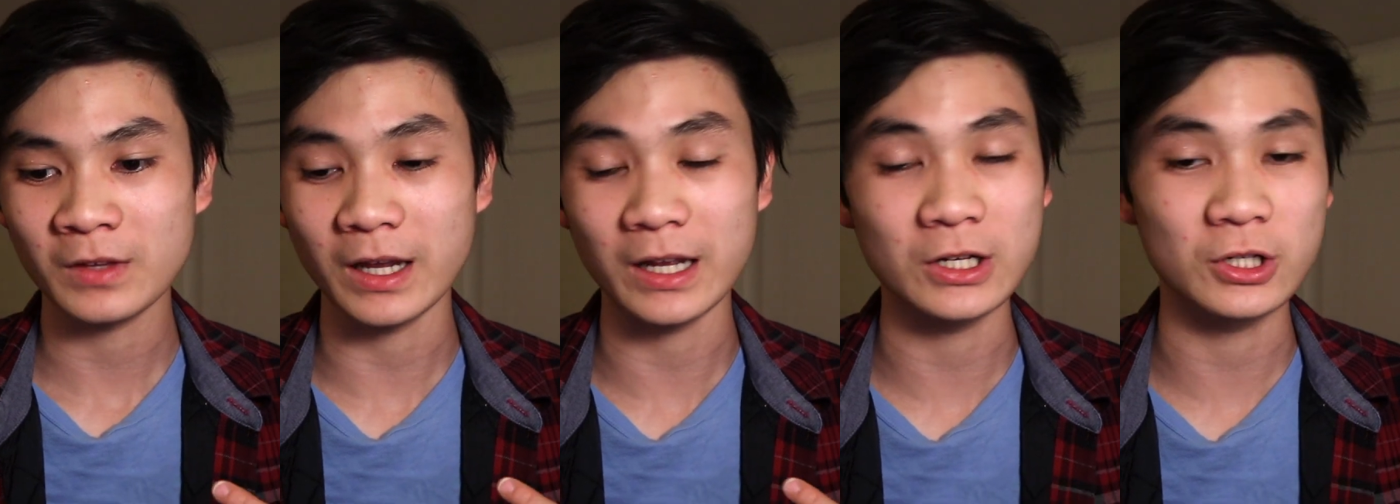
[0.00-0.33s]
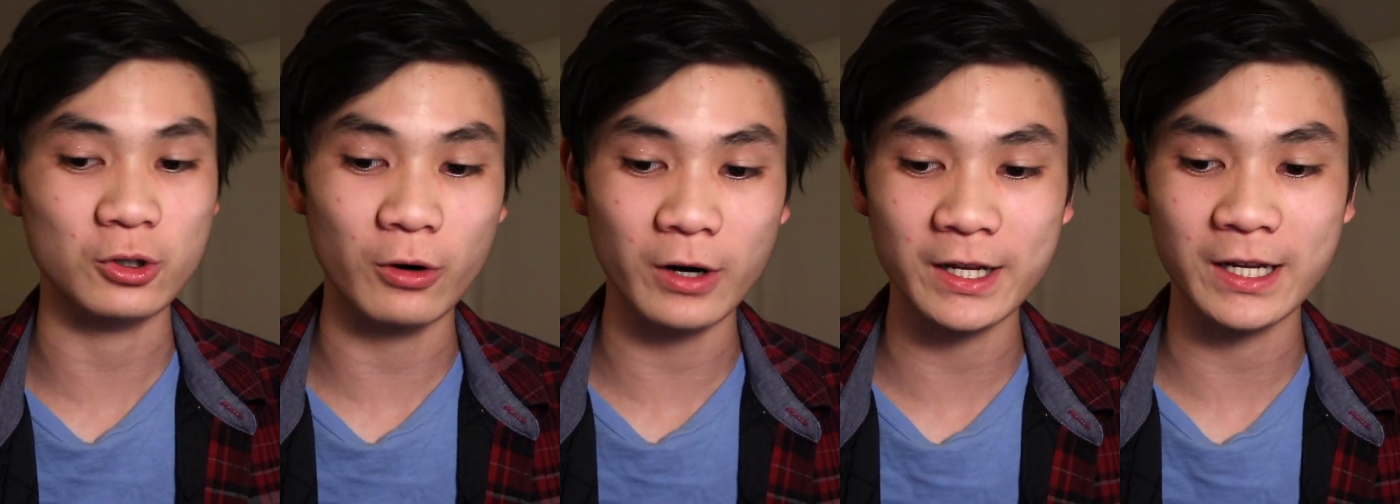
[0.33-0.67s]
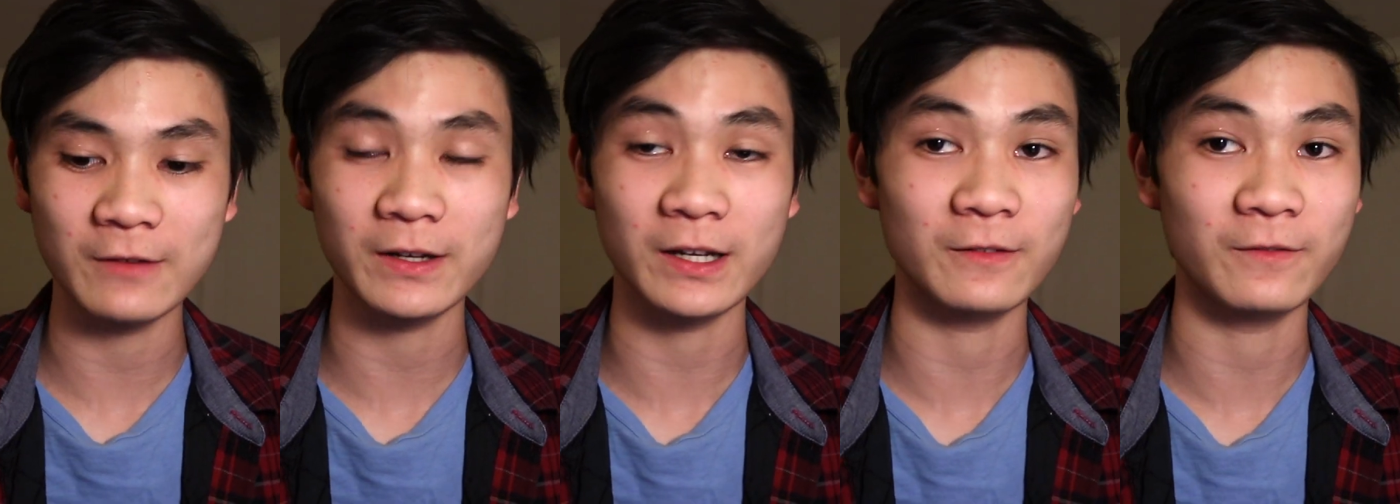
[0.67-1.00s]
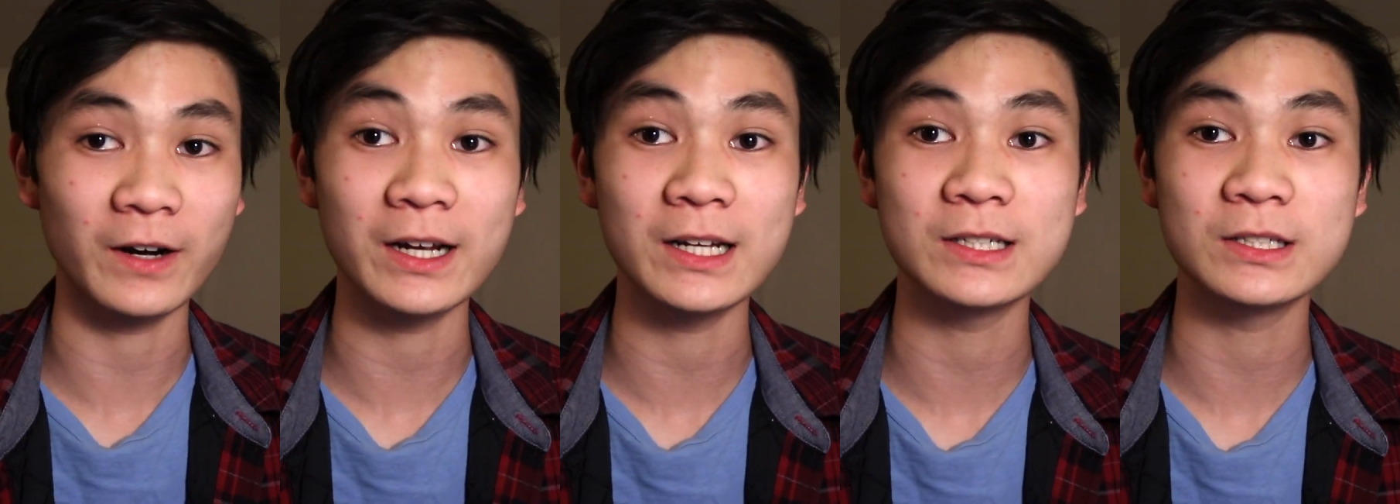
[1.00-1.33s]
enjoy giving
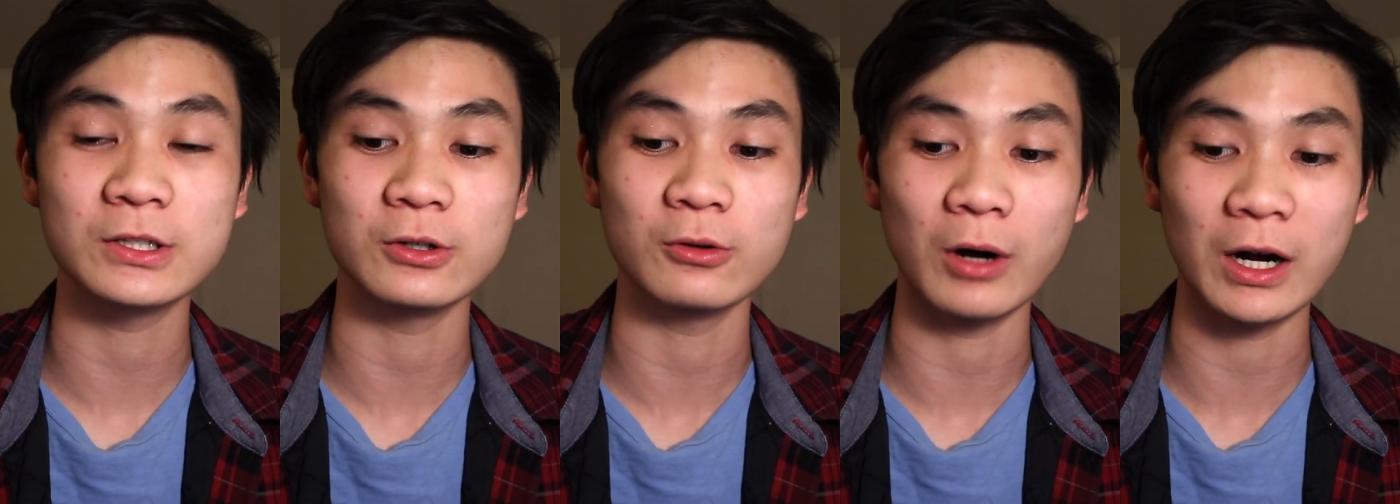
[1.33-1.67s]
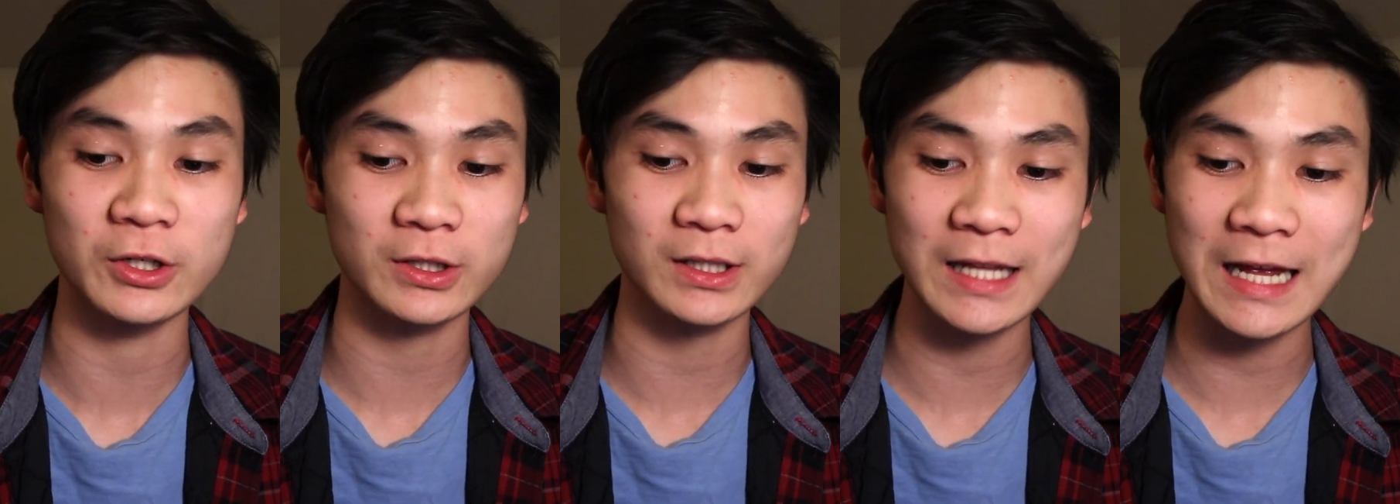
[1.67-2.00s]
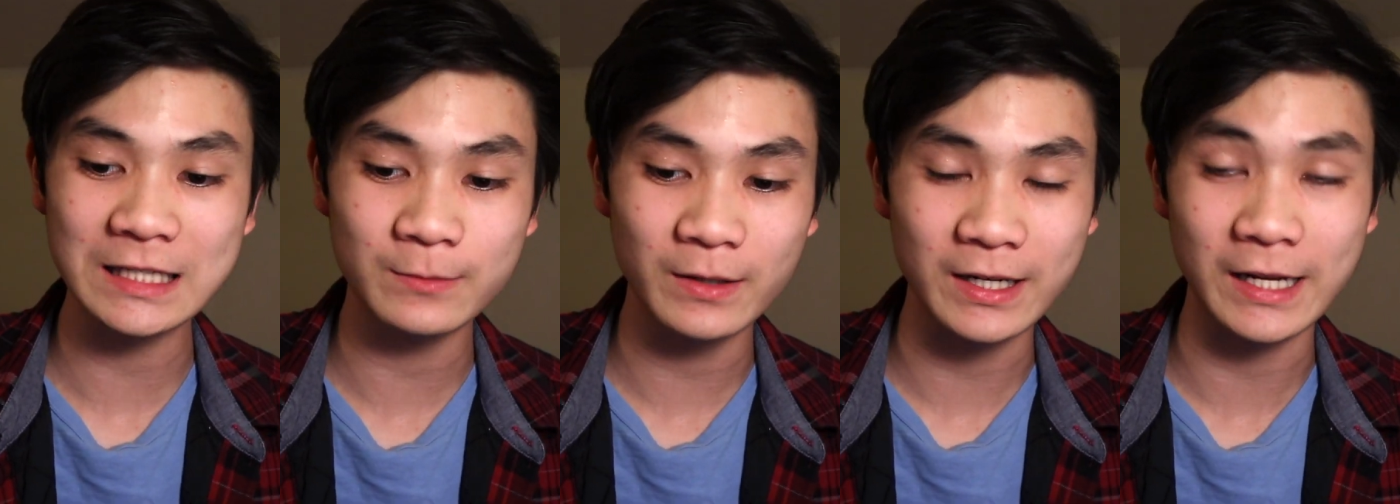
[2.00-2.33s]
advice to underclassmen